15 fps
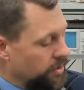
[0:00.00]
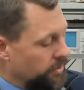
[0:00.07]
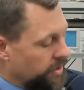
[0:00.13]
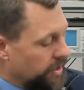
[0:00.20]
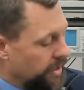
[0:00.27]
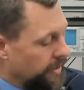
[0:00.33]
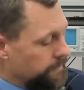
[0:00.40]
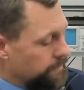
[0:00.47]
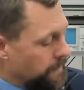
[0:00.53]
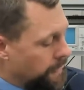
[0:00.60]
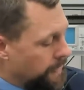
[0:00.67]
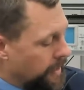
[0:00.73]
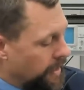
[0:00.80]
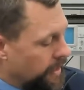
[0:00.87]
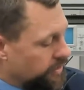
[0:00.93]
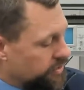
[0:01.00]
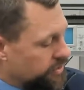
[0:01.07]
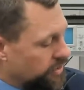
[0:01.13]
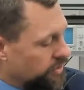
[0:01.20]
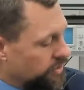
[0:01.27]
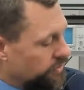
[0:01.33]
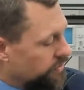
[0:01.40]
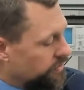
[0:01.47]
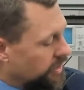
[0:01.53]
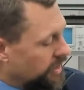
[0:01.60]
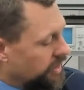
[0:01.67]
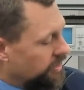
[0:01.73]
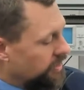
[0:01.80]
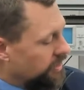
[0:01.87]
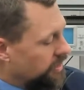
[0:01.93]
Okay,
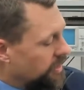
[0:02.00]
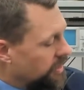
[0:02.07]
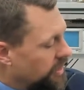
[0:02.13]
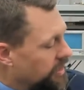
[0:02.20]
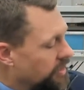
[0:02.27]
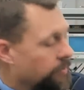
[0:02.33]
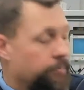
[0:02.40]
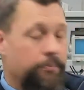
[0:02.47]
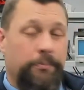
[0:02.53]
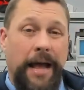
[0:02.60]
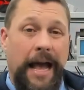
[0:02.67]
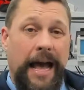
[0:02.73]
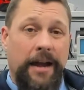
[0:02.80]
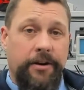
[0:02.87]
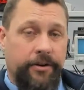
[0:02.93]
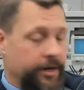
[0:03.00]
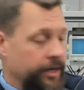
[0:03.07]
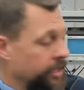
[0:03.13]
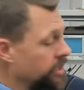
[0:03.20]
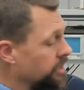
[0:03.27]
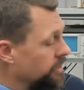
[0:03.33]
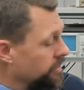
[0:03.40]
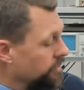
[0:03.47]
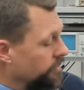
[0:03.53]
and in a battery,